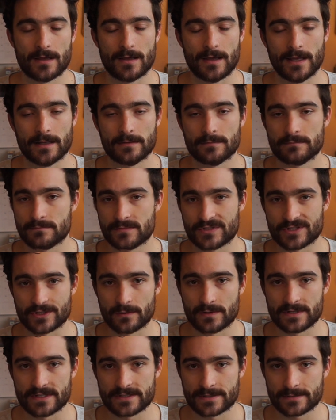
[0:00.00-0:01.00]
and
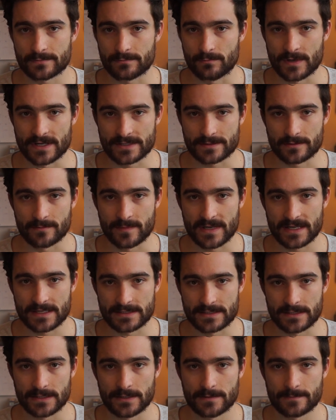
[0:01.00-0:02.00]
so does Western
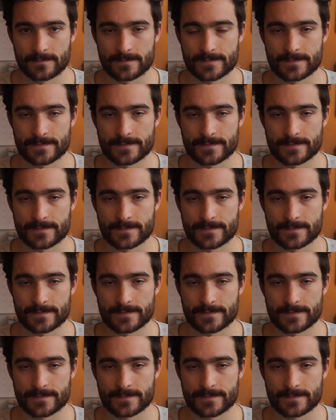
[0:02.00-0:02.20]
medicine.